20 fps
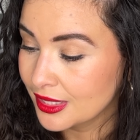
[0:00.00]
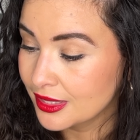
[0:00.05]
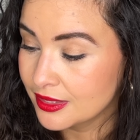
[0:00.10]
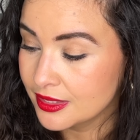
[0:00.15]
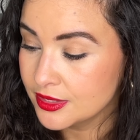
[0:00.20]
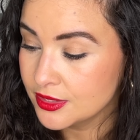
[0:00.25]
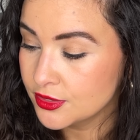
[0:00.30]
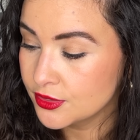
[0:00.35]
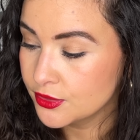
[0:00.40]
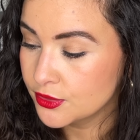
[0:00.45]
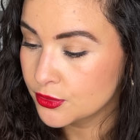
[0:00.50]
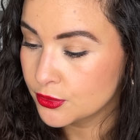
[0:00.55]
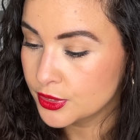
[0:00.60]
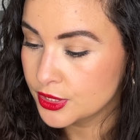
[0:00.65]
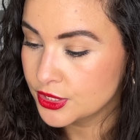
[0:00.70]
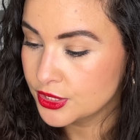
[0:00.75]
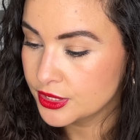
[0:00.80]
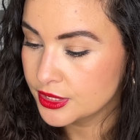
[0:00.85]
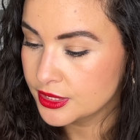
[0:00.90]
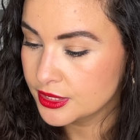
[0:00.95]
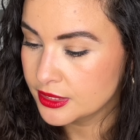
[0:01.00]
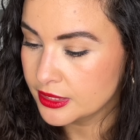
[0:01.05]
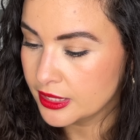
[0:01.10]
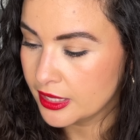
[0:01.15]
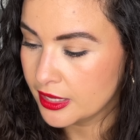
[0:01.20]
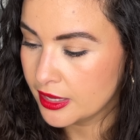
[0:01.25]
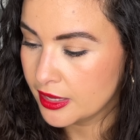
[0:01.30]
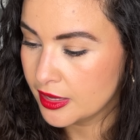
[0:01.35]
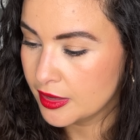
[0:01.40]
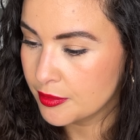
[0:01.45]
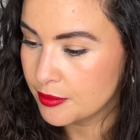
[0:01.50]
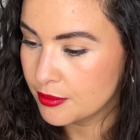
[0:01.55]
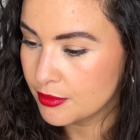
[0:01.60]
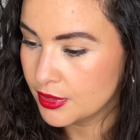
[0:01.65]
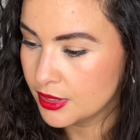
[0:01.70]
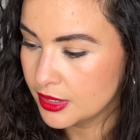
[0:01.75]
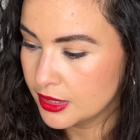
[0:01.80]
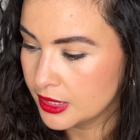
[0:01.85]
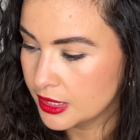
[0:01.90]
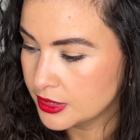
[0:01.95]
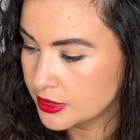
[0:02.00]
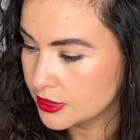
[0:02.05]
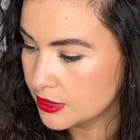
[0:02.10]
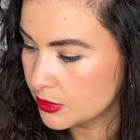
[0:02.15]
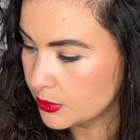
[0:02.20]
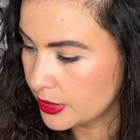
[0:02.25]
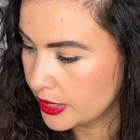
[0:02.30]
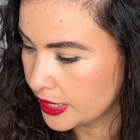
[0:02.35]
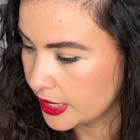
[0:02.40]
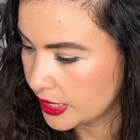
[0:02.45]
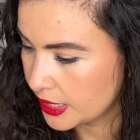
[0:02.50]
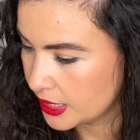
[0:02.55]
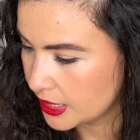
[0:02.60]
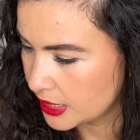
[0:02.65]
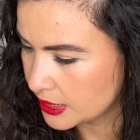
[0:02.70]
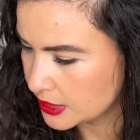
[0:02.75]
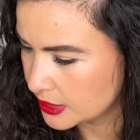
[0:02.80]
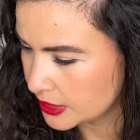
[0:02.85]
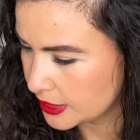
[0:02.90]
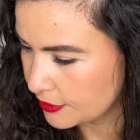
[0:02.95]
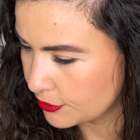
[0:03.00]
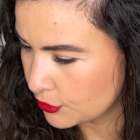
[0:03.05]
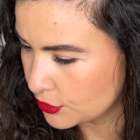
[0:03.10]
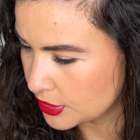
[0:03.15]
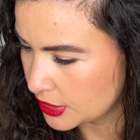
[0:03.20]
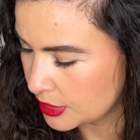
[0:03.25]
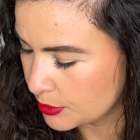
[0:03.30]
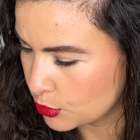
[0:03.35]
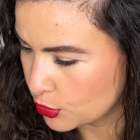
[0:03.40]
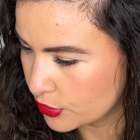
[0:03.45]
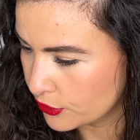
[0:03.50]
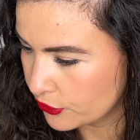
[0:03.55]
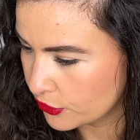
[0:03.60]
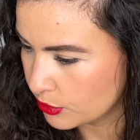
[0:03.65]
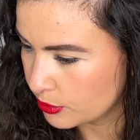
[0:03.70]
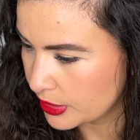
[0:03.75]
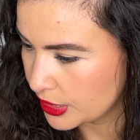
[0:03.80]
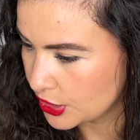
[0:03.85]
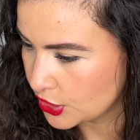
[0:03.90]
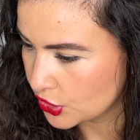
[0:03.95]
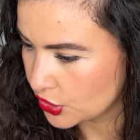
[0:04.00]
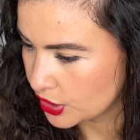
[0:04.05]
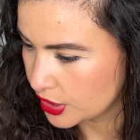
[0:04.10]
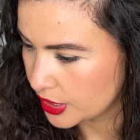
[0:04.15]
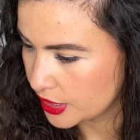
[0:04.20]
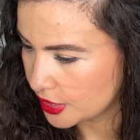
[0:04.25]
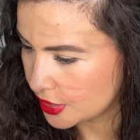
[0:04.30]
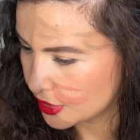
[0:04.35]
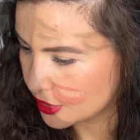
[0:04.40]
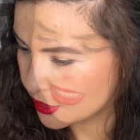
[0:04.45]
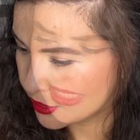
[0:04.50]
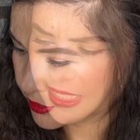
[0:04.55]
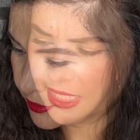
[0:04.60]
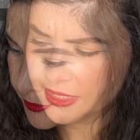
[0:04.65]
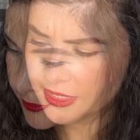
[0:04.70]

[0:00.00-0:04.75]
These look gorgeous. Um, let's go ahead and see if there's any more information here.